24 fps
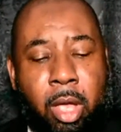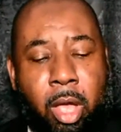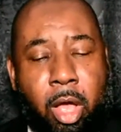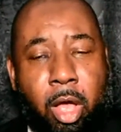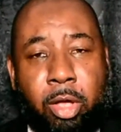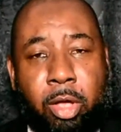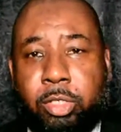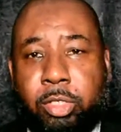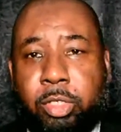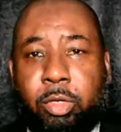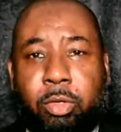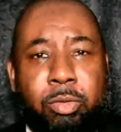
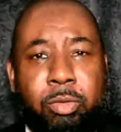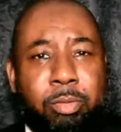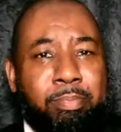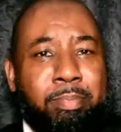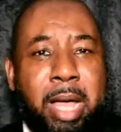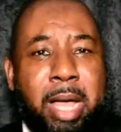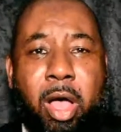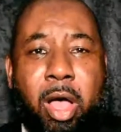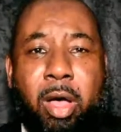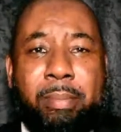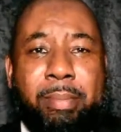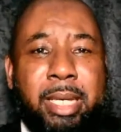Also,
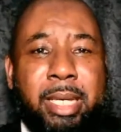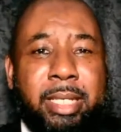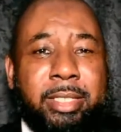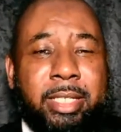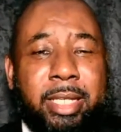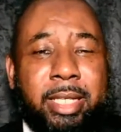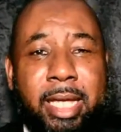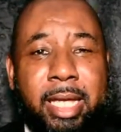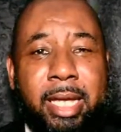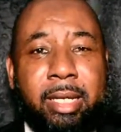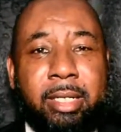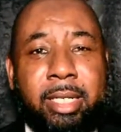by all means,
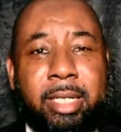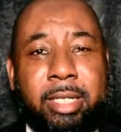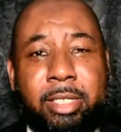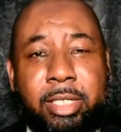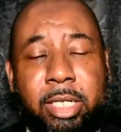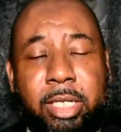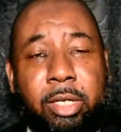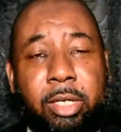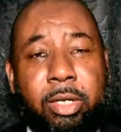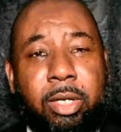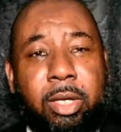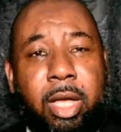again,
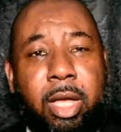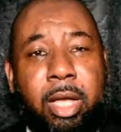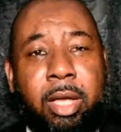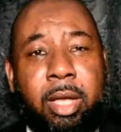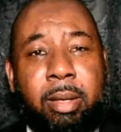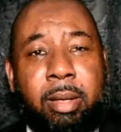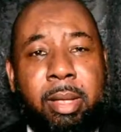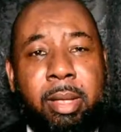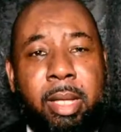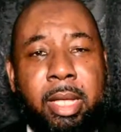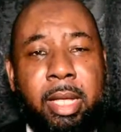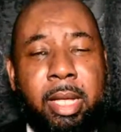continue to
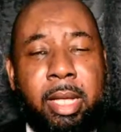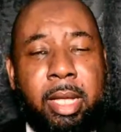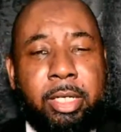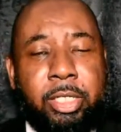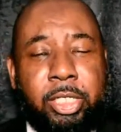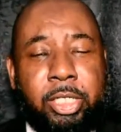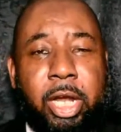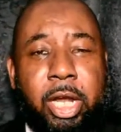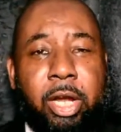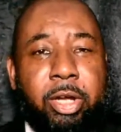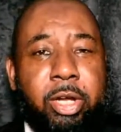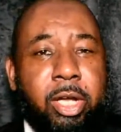uh,
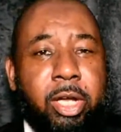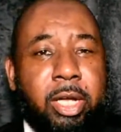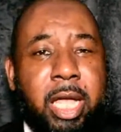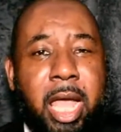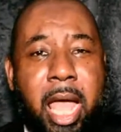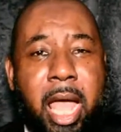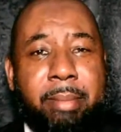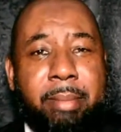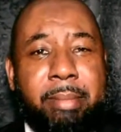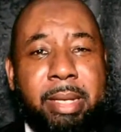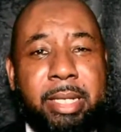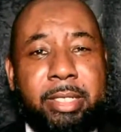share your
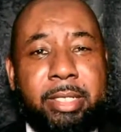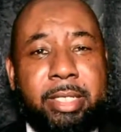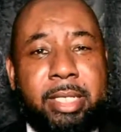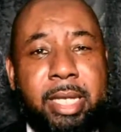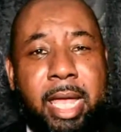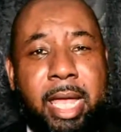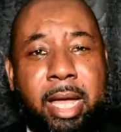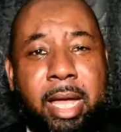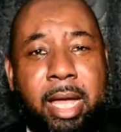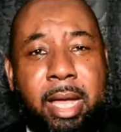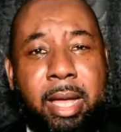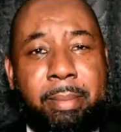comments
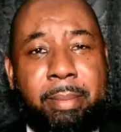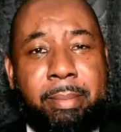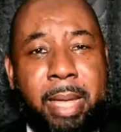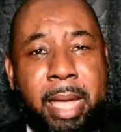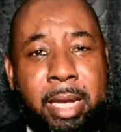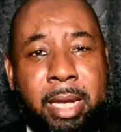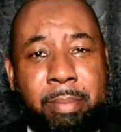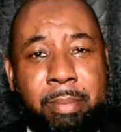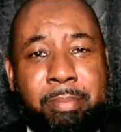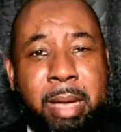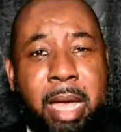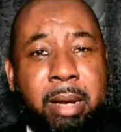um,
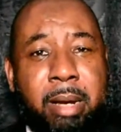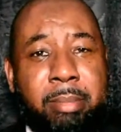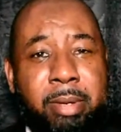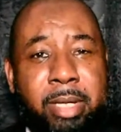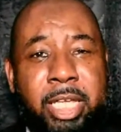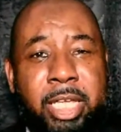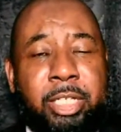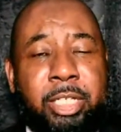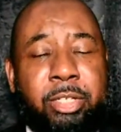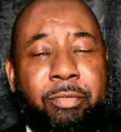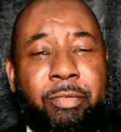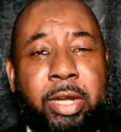at the bottom of
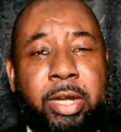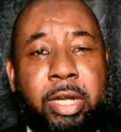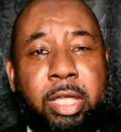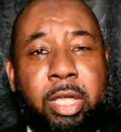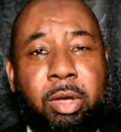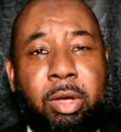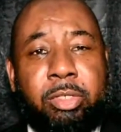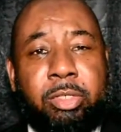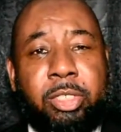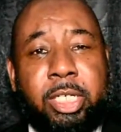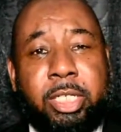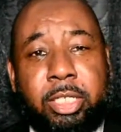each
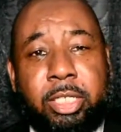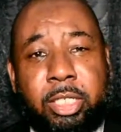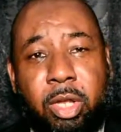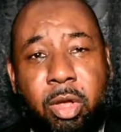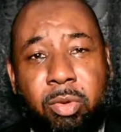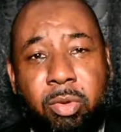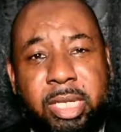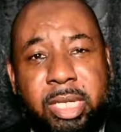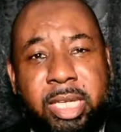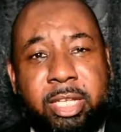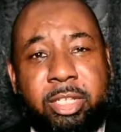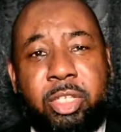video. Just
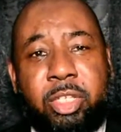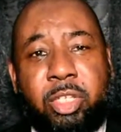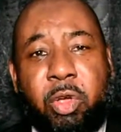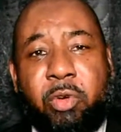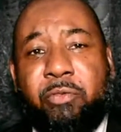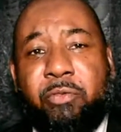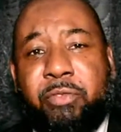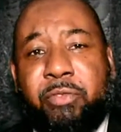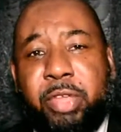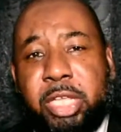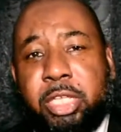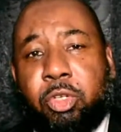don't get so
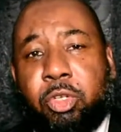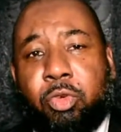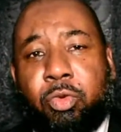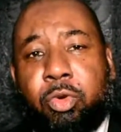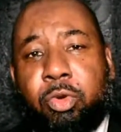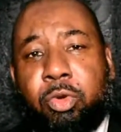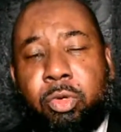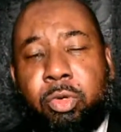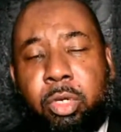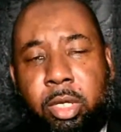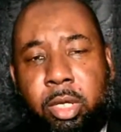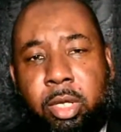
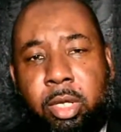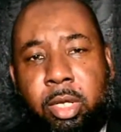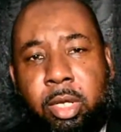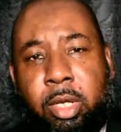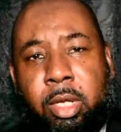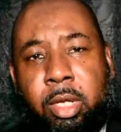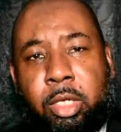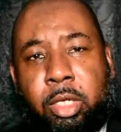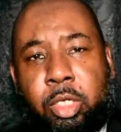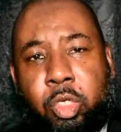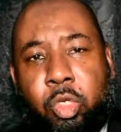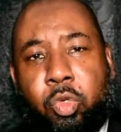visceral
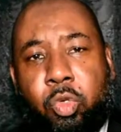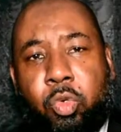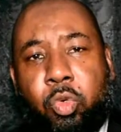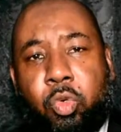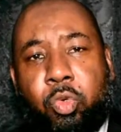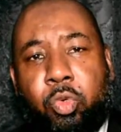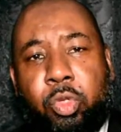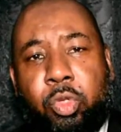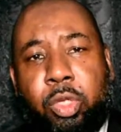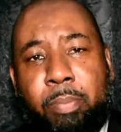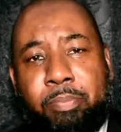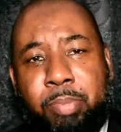
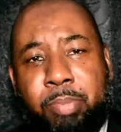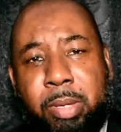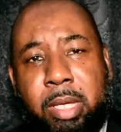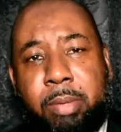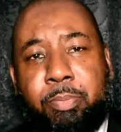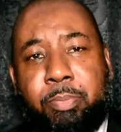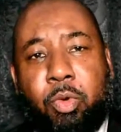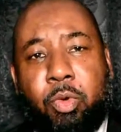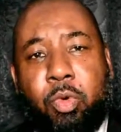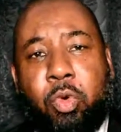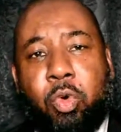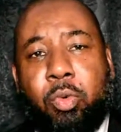to the
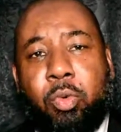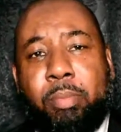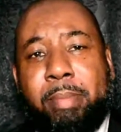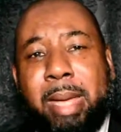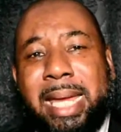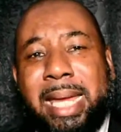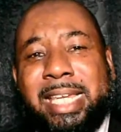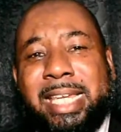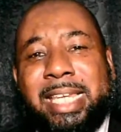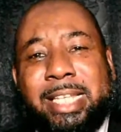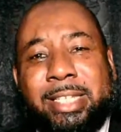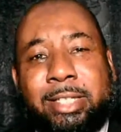people who
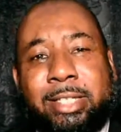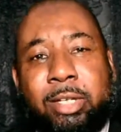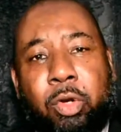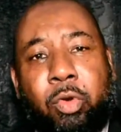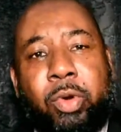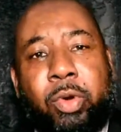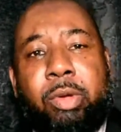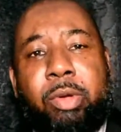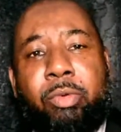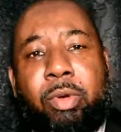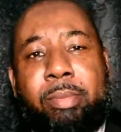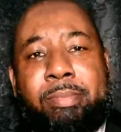may
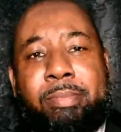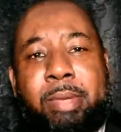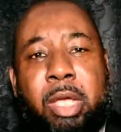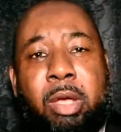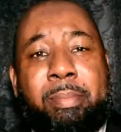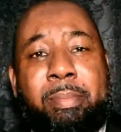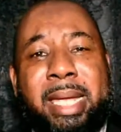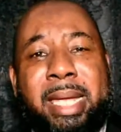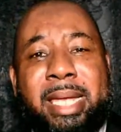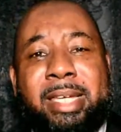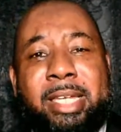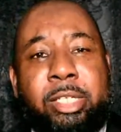disagree with me or
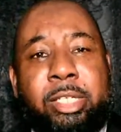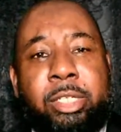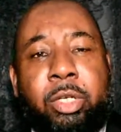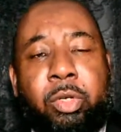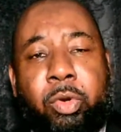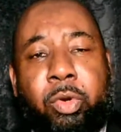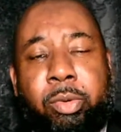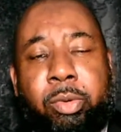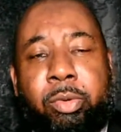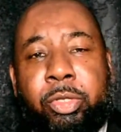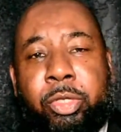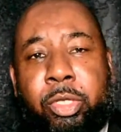may
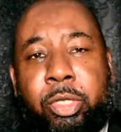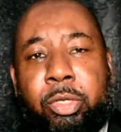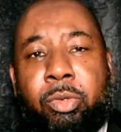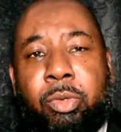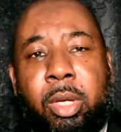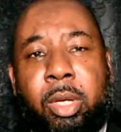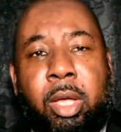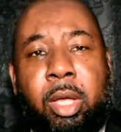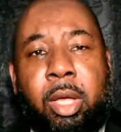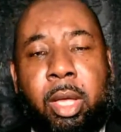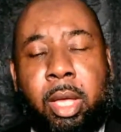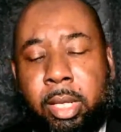disagree with you.
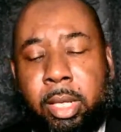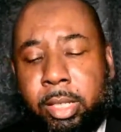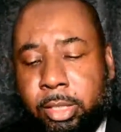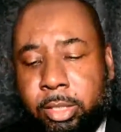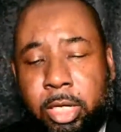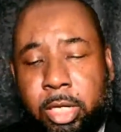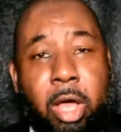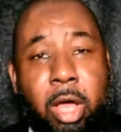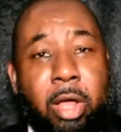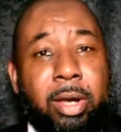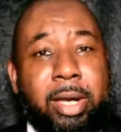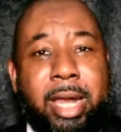This
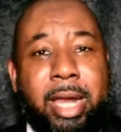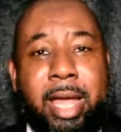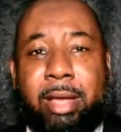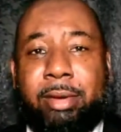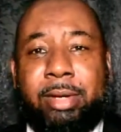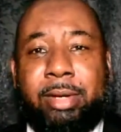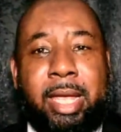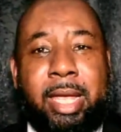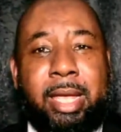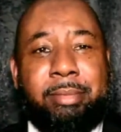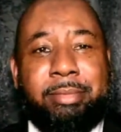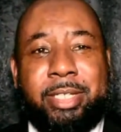calling out
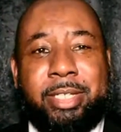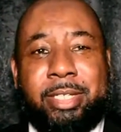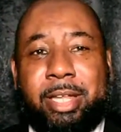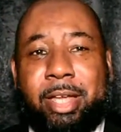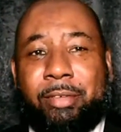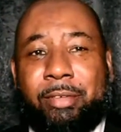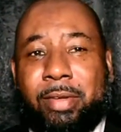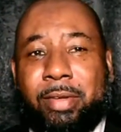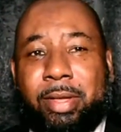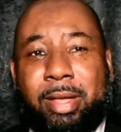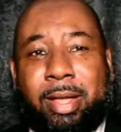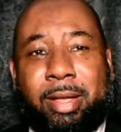name
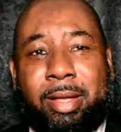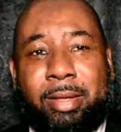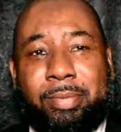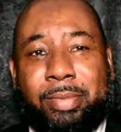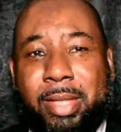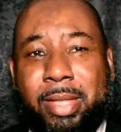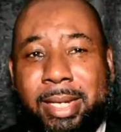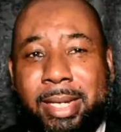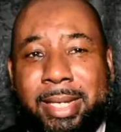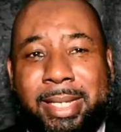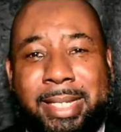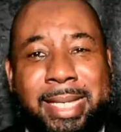stuff, um,
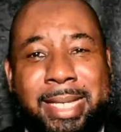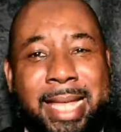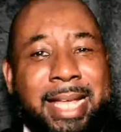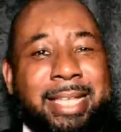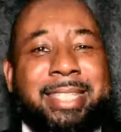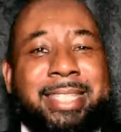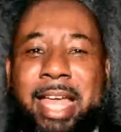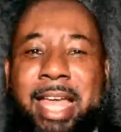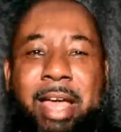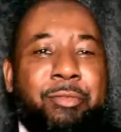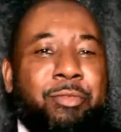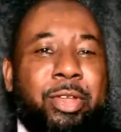
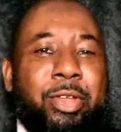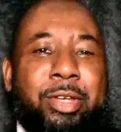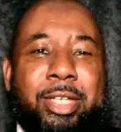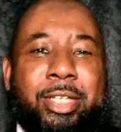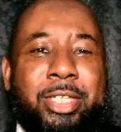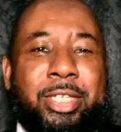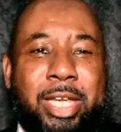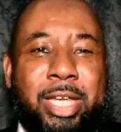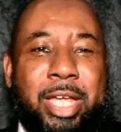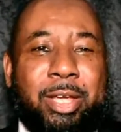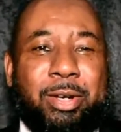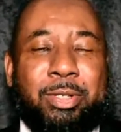that's not for this
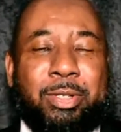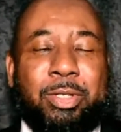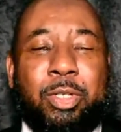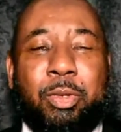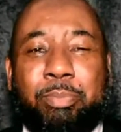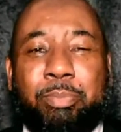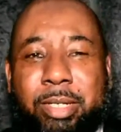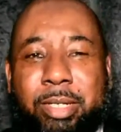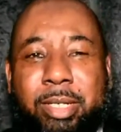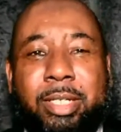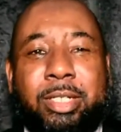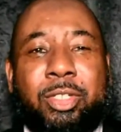channel. So
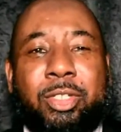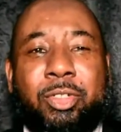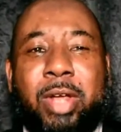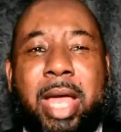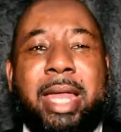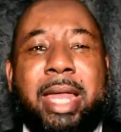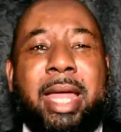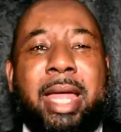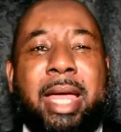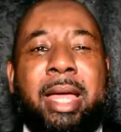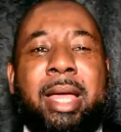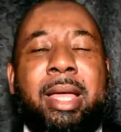please
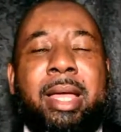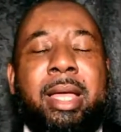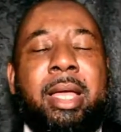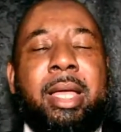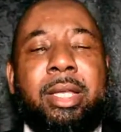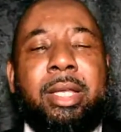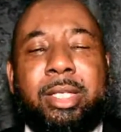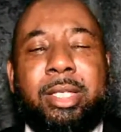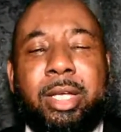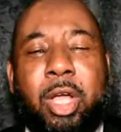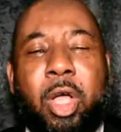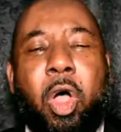try not,
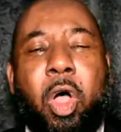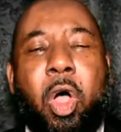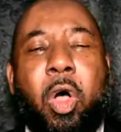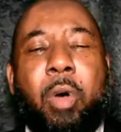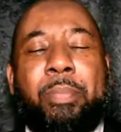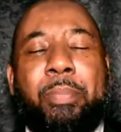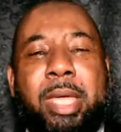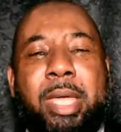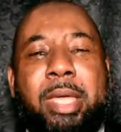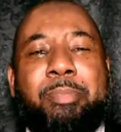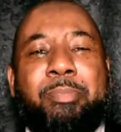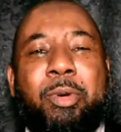to call
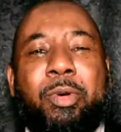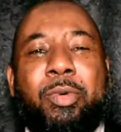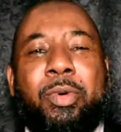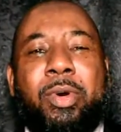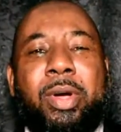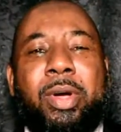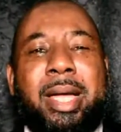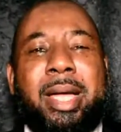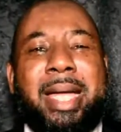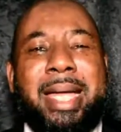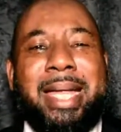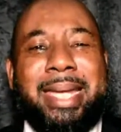people
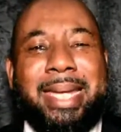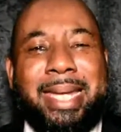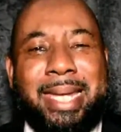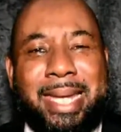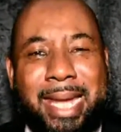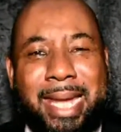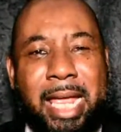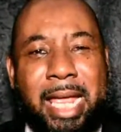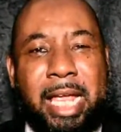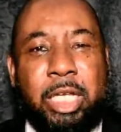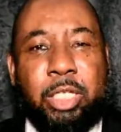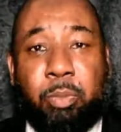
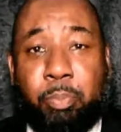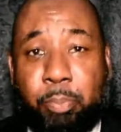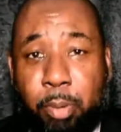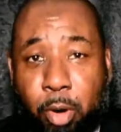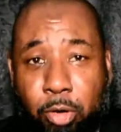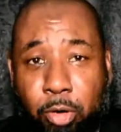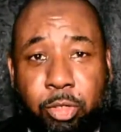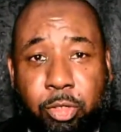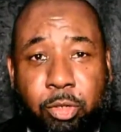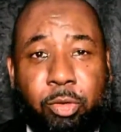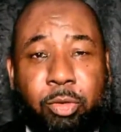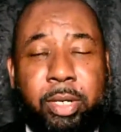names,
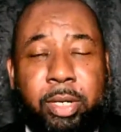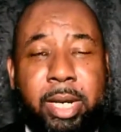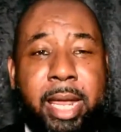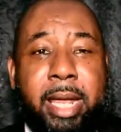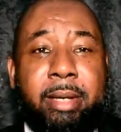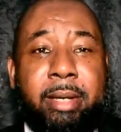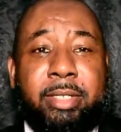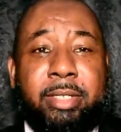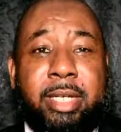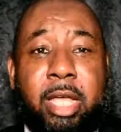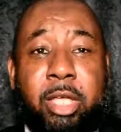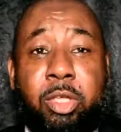personal
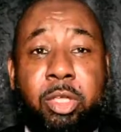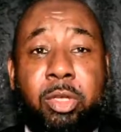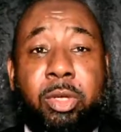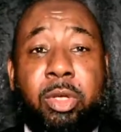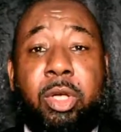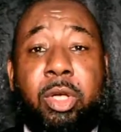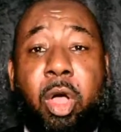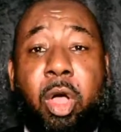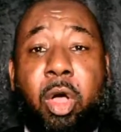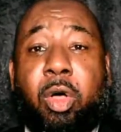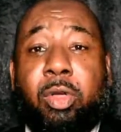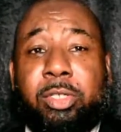names. Now you can
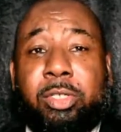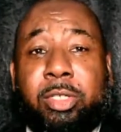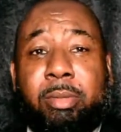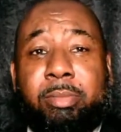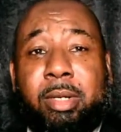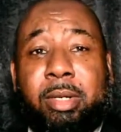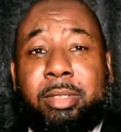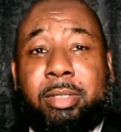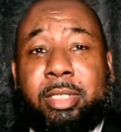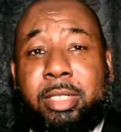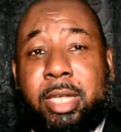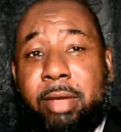call
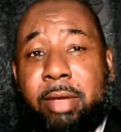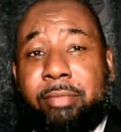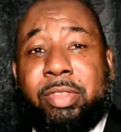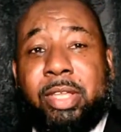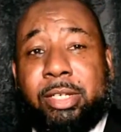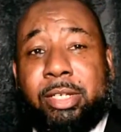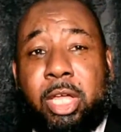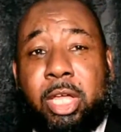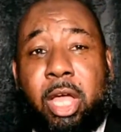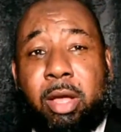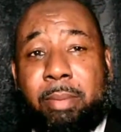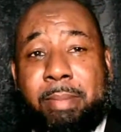some of the stuff
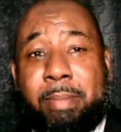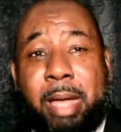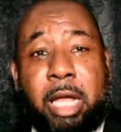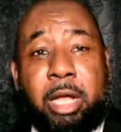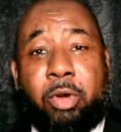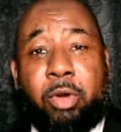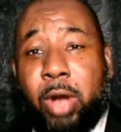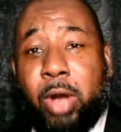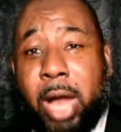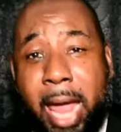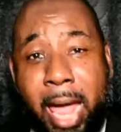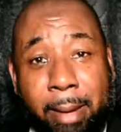they talk about
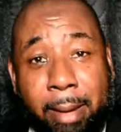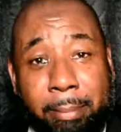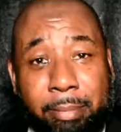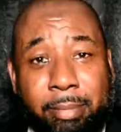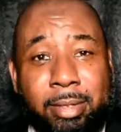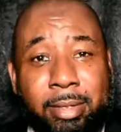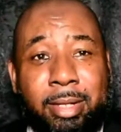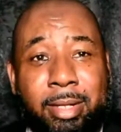crap.